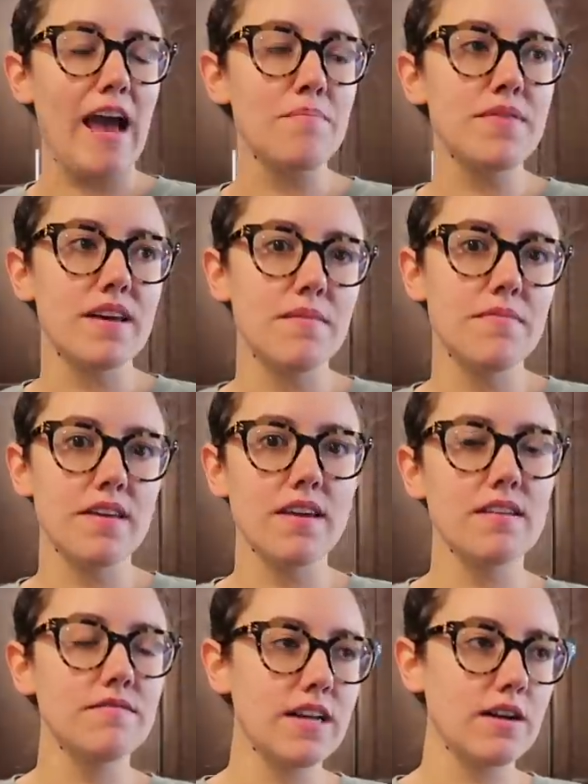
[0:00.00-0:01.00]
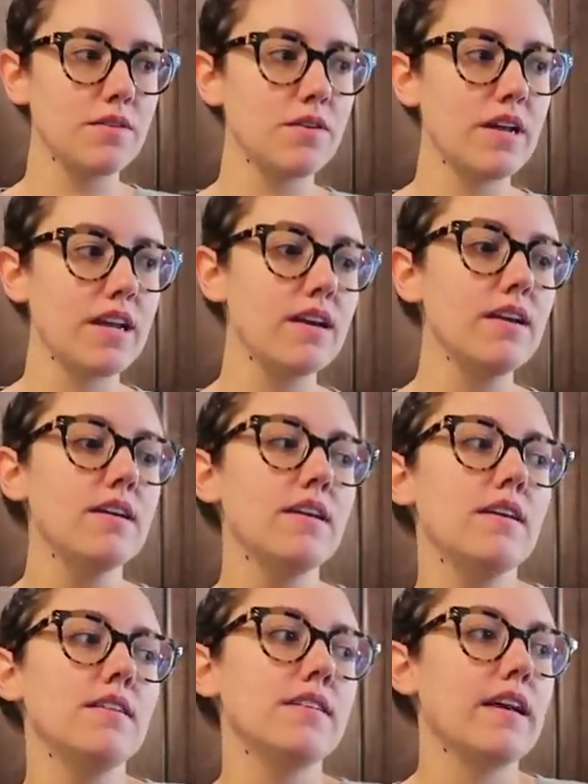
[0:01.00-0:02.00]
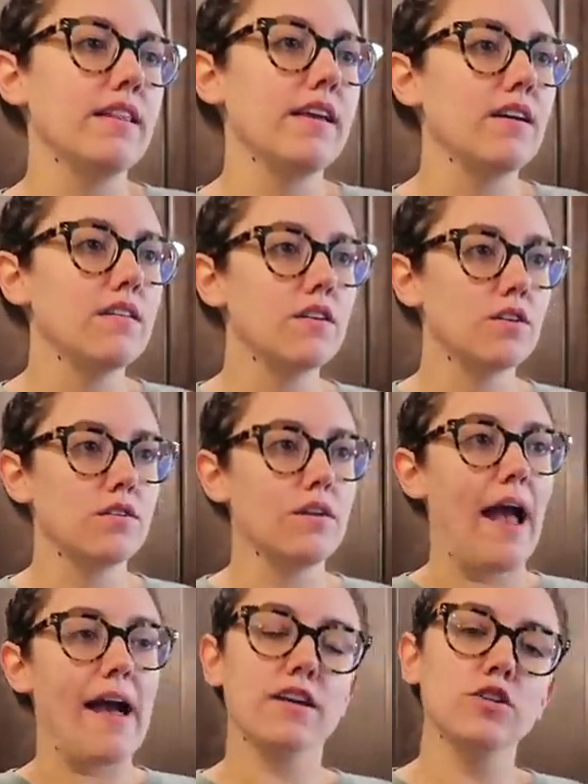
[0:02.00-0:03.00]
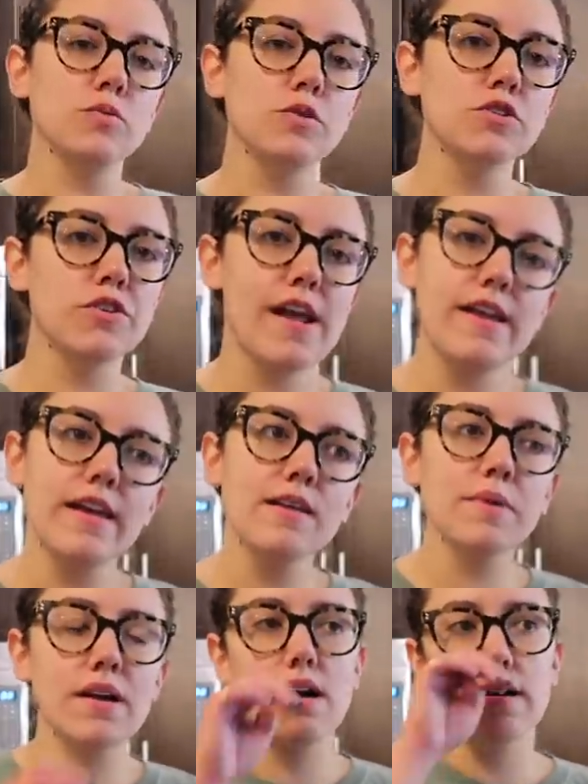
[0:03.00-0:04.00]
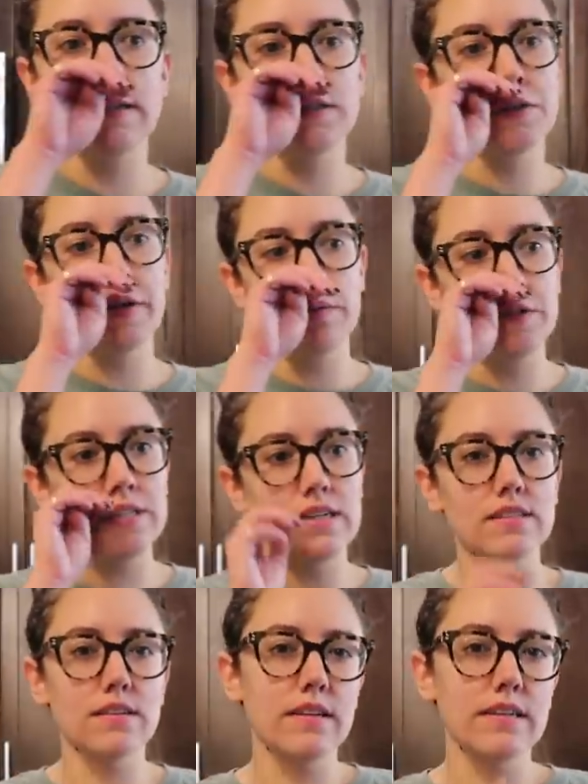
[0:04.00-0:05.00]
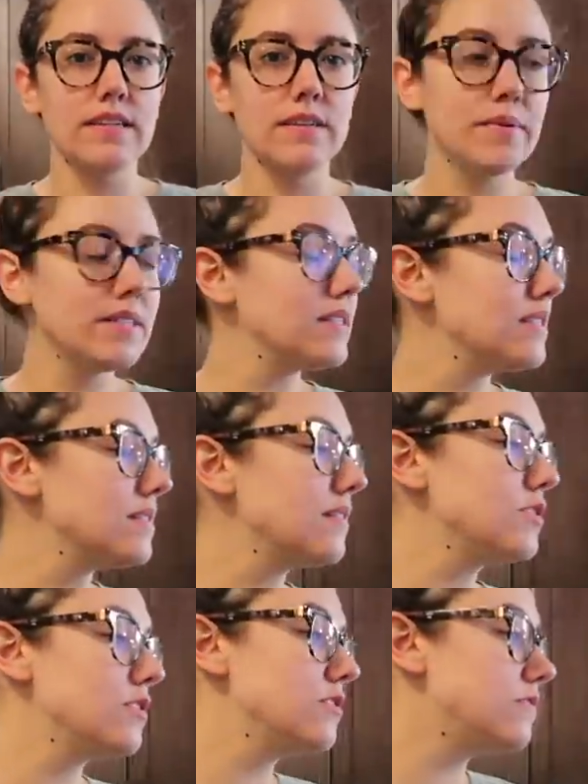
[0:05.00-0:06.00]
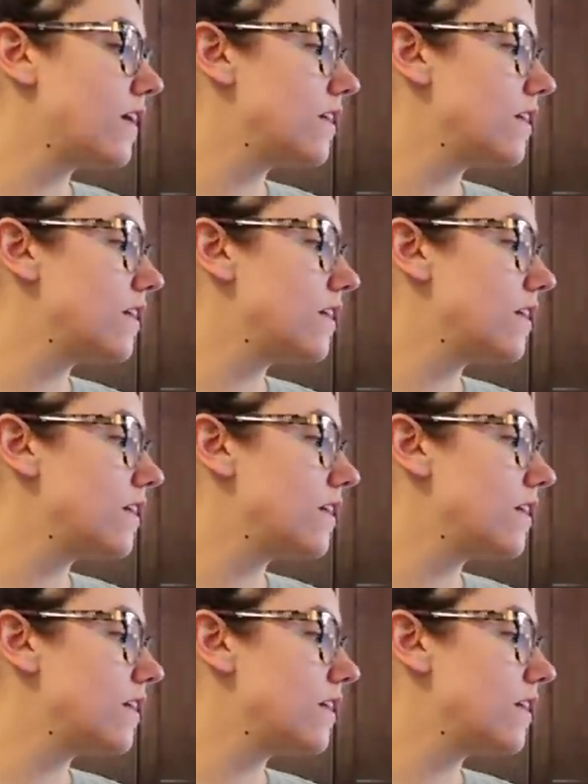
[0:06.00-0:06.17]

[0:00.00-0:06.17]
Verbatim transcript: app that I'm thinking of downloading to get like her actual training, but on Instagram she does little like tidbits and stuff. So I just